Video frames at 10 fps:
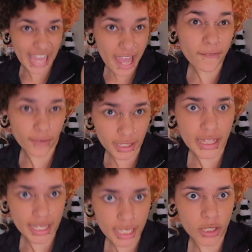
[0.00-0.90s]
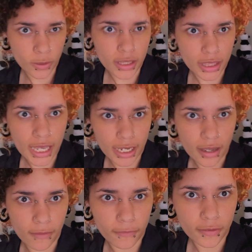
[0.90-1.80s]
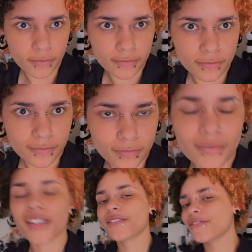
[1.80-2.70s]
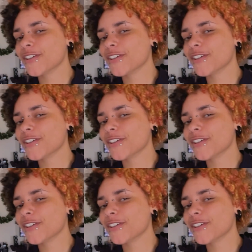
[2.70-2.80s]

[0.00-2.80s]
everything that you can think of for a